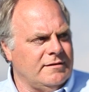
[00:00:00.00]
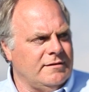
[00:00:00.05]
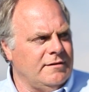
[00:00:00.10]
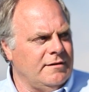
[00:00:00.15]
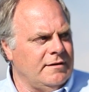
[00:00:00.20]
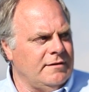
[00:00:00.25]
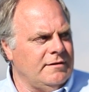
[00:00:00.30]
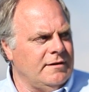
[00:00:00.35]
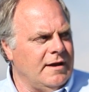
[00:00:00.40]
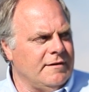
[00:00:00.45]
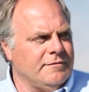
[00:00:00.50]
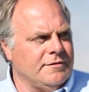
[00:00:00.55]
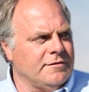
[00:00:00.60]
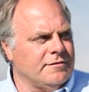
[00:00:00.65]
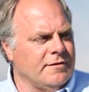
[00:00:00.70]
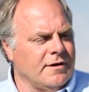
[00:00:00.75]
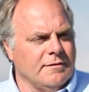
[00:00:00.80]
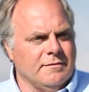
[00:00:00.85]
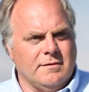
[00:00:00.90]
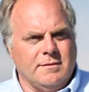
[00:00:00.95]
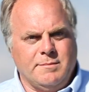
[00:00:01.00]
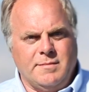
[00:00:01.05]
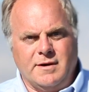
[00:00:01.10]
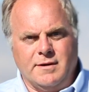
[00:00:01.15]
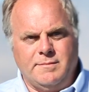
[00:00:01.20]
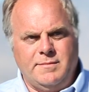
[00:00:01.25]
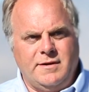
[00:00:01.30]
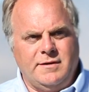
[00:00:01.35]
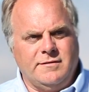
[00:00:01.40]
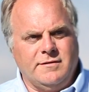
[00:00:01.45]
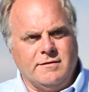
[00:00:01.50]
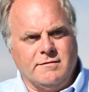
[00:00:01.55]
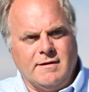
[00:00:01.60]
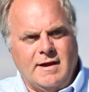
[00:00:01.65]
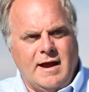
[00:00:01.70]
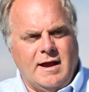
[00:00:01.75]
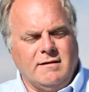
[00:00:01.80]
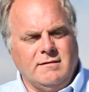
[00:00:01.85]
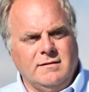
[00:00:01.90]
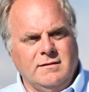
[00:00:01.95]
You have to start with a bare piece of
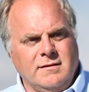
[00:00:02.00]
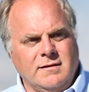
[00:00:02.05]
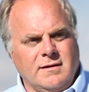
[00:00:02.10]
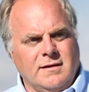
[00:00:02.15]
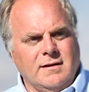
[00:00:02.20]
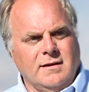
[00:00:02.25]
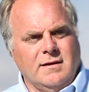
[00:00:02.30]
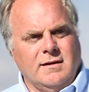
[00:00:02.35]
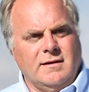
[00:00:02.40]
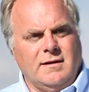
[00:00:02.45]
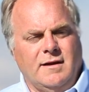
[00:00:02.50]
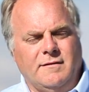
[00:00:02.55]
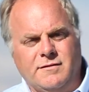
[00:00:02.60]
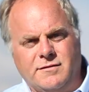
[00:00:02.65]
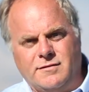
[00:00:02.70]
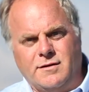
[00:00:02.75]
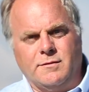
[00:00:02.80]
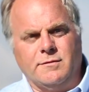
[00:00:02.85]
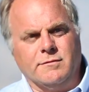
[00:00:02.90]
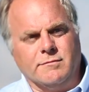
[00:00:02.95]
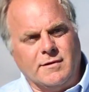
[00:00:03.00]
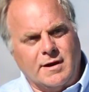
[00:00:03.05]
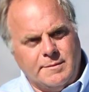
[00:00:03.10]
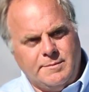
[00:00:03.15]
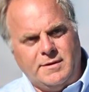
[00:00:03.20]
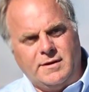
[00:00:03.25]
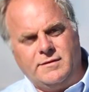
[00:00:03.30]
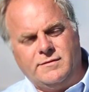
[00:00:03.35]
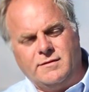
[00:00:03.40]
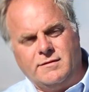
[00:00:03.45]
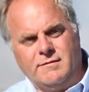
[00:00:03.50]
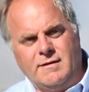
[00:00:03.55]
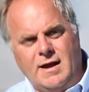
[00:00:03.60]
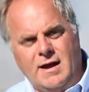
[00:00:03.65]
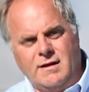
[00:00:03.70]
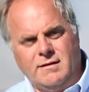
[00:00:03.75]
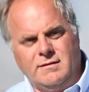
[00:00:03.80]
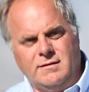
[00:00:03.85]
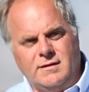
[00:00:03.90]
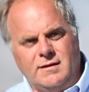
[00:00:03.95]
ground. You have to start with the right piece of
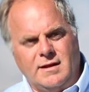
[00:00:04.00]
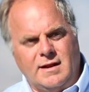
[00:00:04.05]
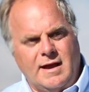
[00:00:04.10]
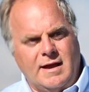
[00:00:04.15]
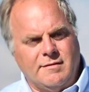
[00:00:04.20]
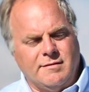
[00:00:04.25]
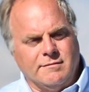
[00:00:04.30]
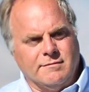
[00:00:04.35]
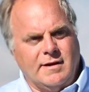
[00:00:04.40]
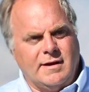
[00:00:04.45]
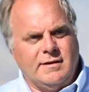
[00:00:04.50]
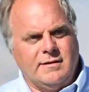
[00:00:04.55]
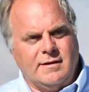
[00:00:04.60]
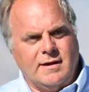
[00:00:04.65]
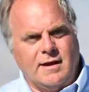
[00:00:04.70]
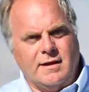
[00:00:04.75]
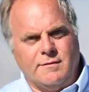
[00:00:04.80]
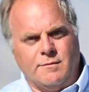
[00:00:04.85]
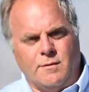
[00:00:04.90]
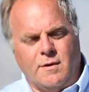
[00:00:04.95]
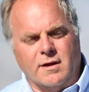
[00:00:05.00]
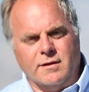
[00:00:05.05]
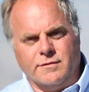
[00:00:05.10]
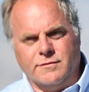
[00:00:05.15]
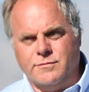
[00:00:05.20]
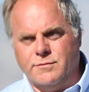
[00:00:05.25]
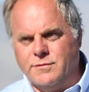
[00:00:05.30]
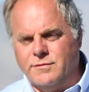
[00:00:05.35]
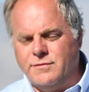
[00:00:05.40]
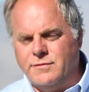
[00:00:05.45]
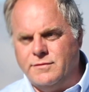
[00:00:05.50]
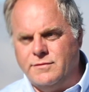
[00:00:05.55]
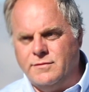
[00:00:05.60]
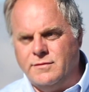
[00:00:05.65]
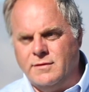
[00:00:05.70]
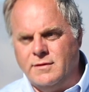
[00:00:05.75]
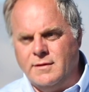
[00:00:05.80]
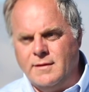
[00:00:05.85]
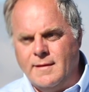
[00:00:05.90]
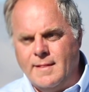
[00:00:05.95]
ground. You got to have the right kind of water
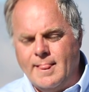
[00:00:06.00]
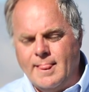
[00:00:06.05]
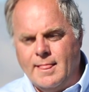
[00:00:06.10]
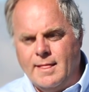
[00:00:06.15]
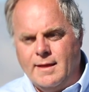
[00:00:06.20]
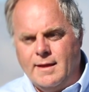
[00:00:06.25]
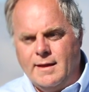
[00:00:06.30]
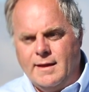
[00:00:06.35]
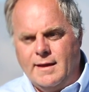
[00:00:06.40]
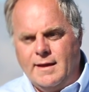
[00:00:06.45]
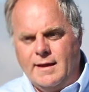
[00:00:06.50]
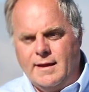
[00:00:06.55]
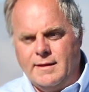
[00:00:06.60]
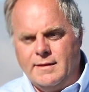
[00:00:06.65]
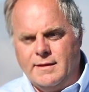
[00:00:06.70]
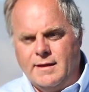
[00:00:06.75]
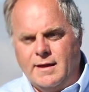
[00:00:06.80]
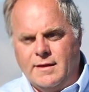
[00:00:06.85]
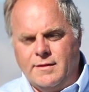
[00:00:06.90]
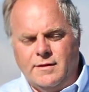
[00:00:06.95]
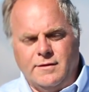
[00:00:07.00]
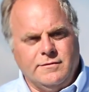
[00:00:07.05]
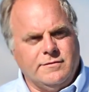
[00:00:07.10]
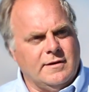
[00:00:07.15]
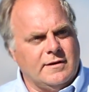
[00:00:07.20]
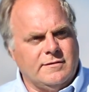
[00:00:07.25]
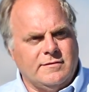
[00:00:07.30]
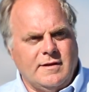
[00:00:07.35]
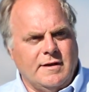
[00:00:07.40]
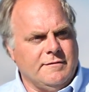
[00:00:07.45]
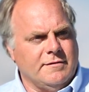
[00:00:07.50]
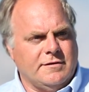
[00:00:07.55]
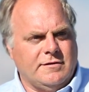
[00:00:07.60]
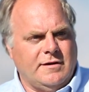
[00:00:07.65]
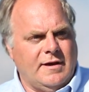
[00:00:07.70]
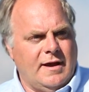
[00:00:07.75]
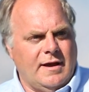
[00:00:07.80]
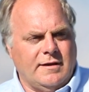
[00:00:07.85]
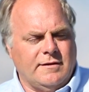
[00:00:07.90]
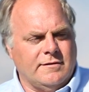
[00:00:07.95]
sources. And those things never
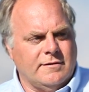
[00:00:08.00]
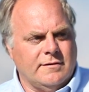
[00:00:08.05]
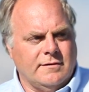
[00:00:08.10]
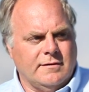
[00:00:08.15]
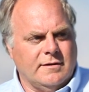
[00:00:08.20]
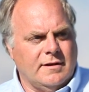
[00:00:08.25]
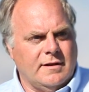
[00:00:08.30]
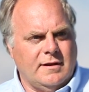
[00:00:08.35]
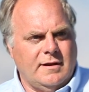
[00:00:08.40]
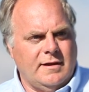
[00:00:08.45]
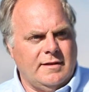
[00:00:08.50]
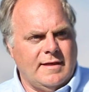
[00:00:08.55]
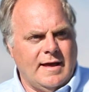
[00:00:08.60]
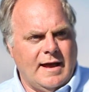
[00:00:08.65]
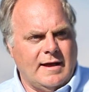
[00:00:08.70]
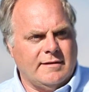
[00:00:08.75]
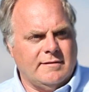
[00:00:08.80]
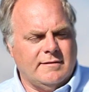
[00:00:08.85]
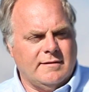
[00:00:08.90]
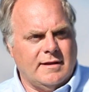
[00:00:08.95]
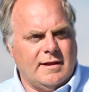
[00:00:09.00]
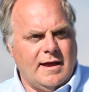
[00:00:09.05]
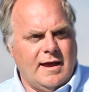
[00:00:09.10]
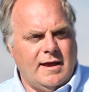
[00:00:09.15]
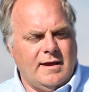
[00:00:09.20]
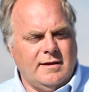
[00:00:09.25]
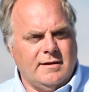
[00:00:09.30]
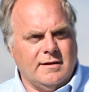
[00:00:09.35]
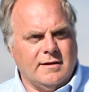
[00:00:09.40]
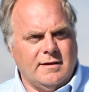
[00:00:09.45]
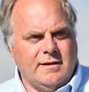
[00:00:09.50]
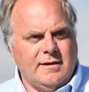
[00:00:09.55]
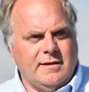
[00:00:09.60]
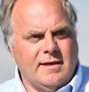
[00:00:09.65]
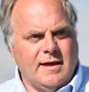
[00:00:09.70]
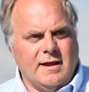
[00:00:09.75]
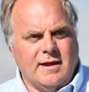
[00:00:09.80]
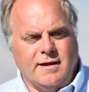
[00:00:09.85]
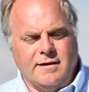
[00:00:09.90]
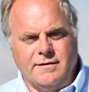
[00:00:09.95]
change. You're going to need that today. You're going to need
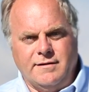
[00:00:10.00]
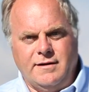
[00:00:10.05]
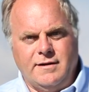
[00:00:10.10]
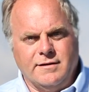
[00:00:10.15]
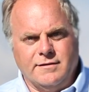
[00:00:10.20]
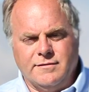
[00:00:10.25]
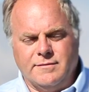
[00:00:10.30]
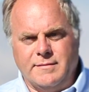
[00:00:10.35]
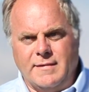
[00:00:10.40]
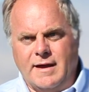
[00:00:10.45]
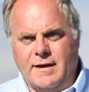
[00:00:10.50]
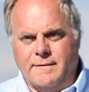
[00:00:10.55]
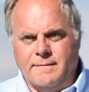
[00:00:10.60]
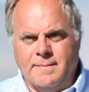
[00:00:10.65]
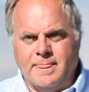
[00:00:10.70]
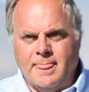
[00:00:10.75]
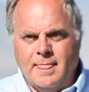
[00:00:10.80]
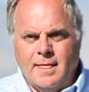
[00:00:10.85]
that 100 years from now.